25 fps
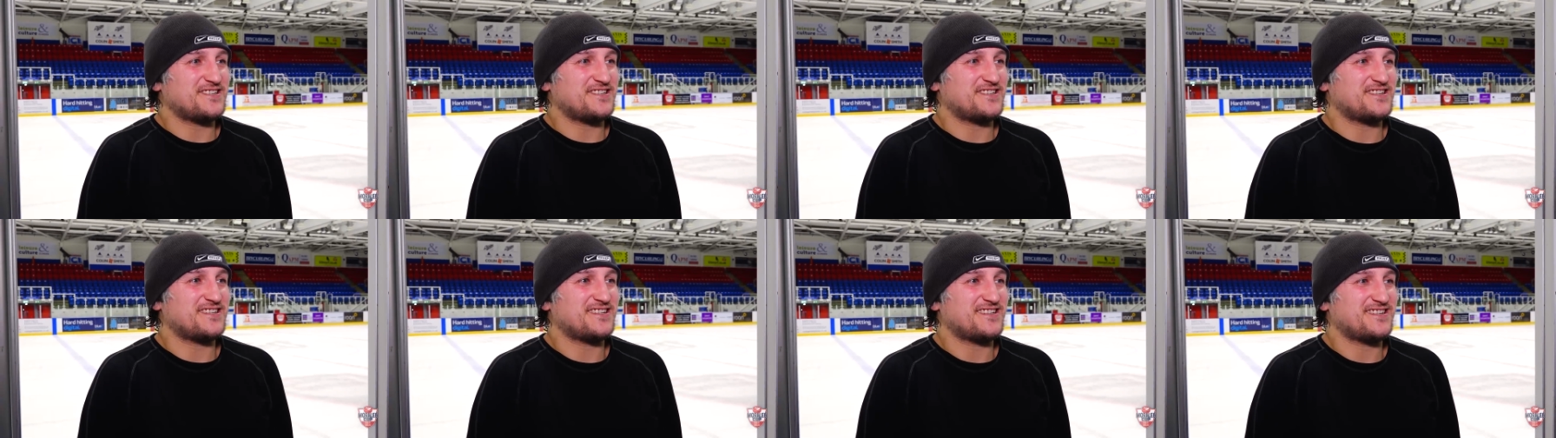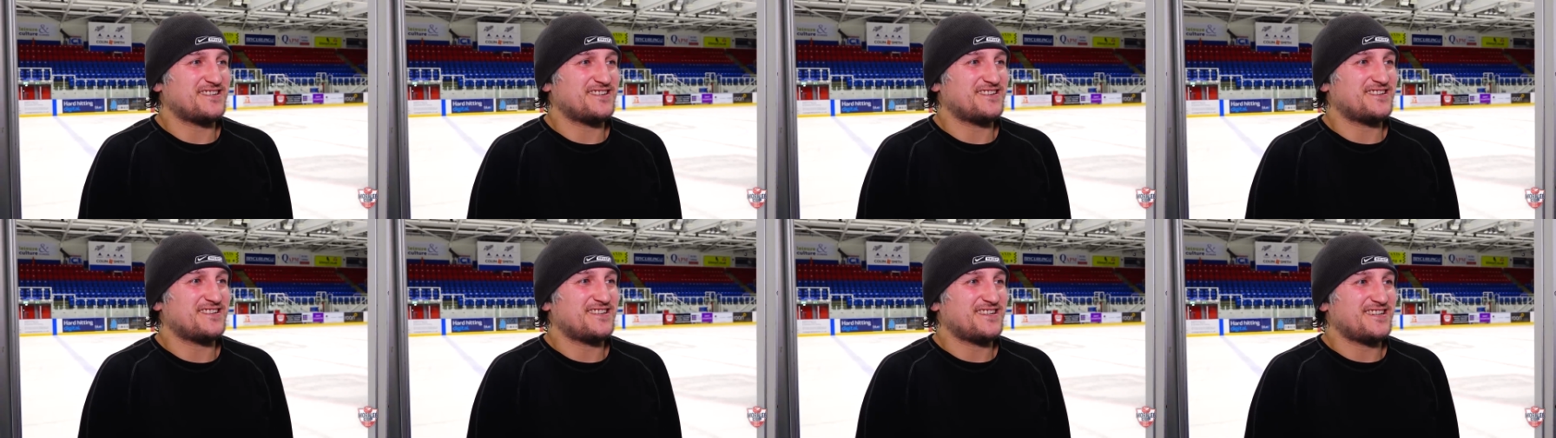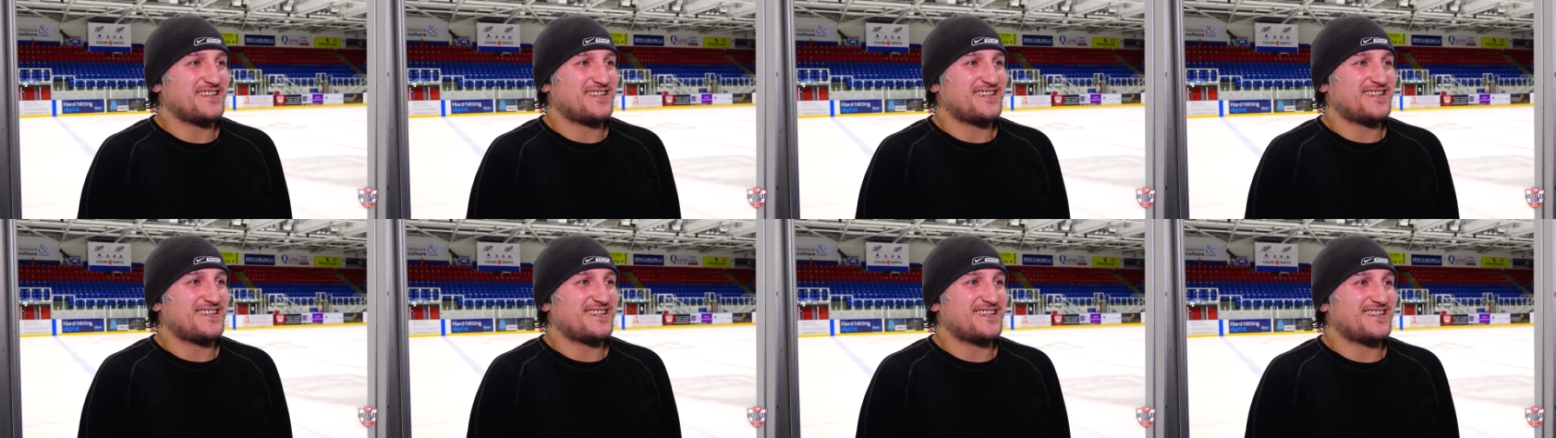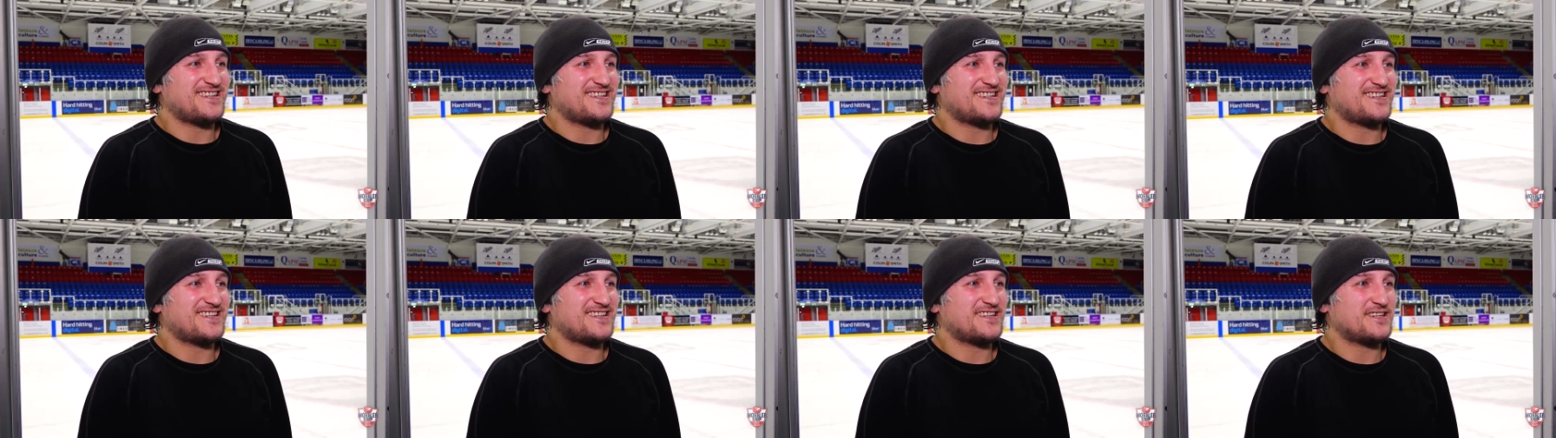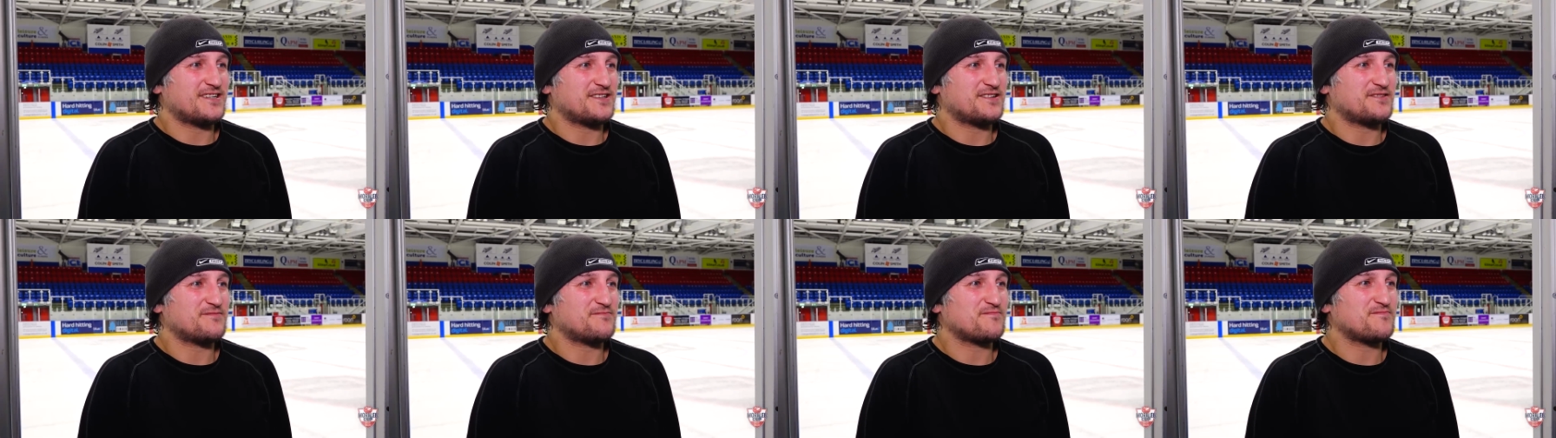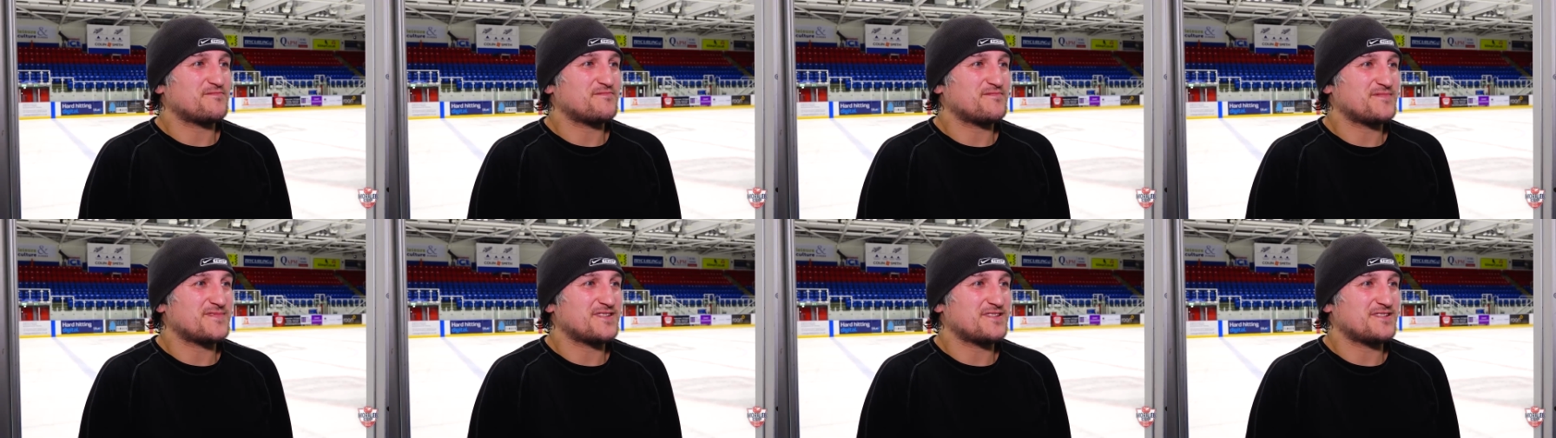So uh, I guess it was
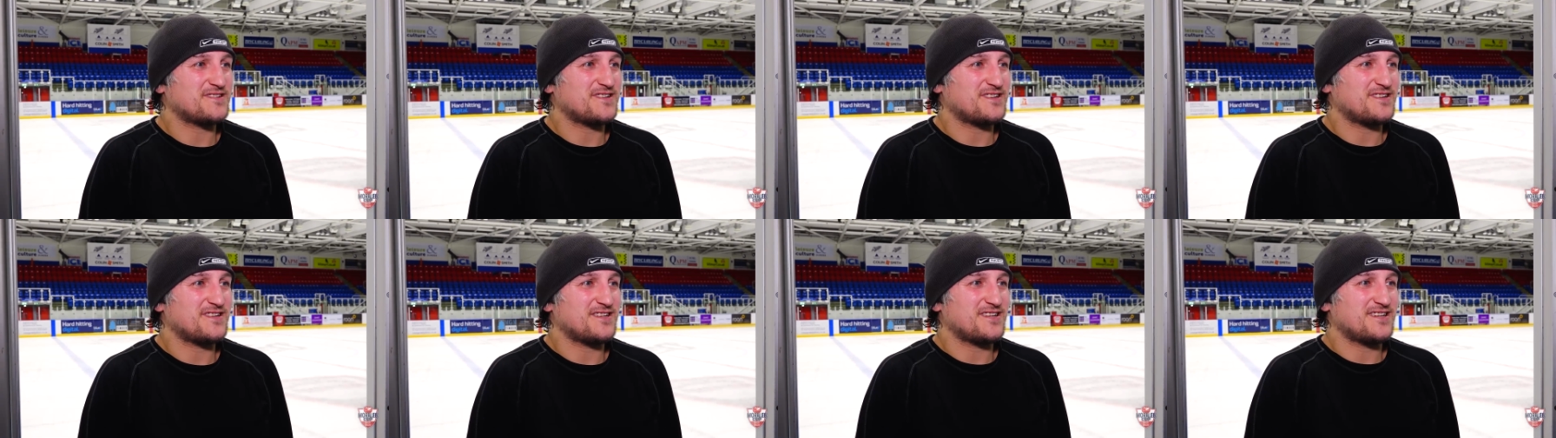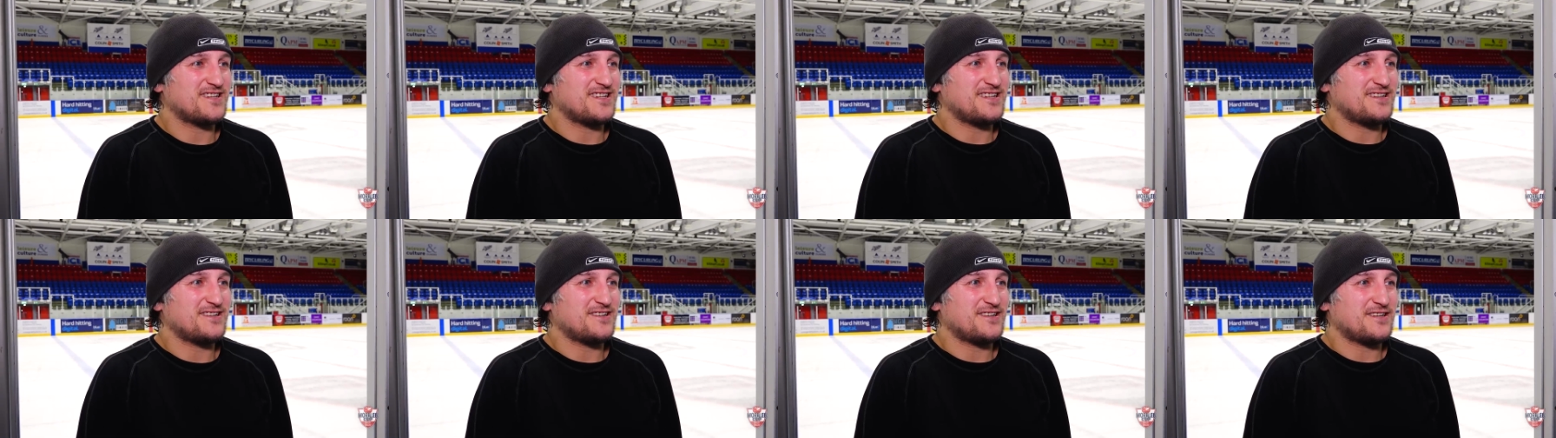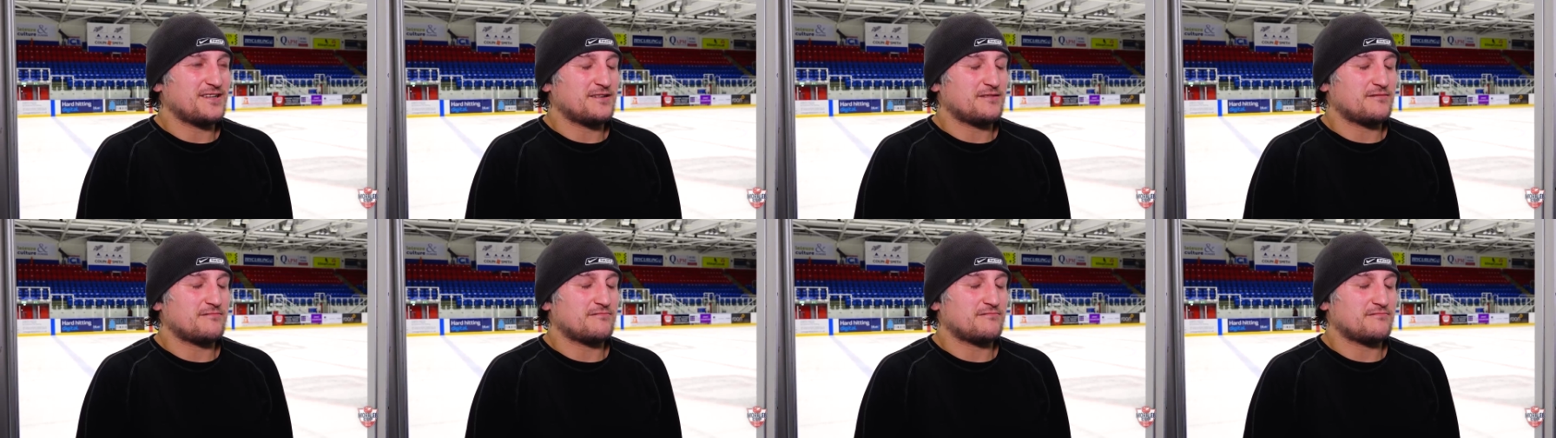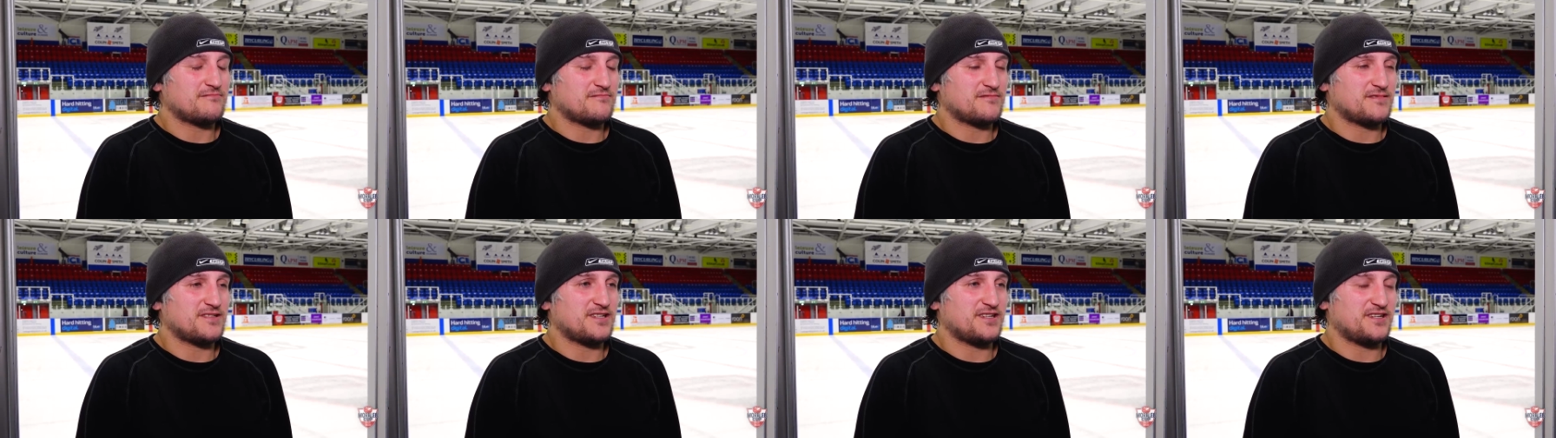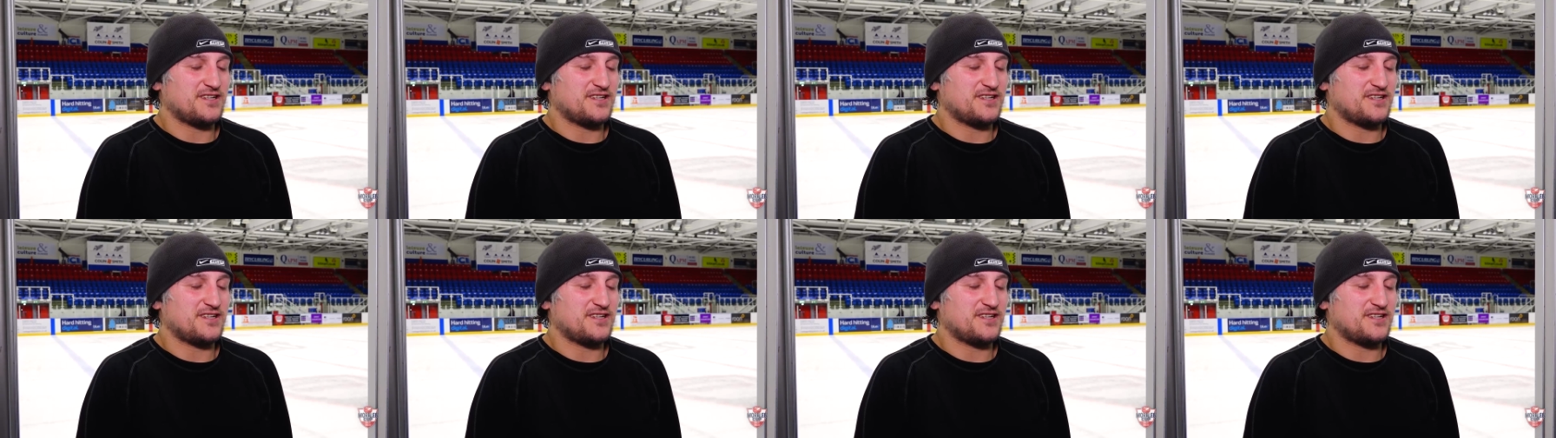just trying to keep pace with one another.